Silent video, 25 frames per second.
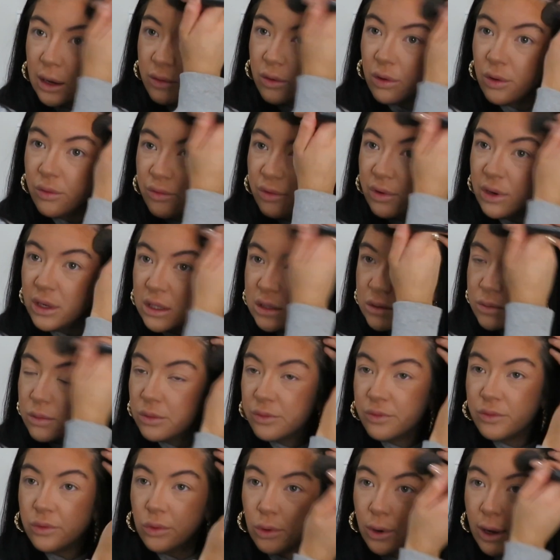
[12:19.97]
I've got a really
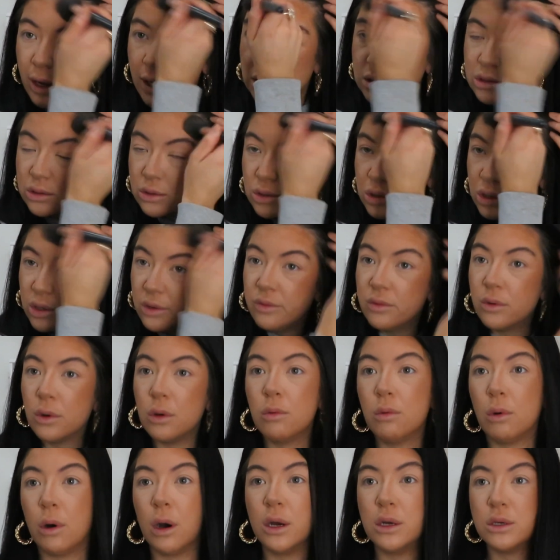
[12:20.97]
small forehead, so I don't know
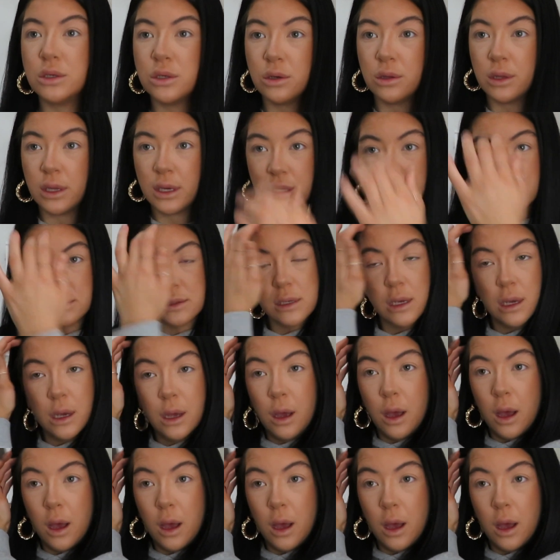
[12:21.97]
why I do this.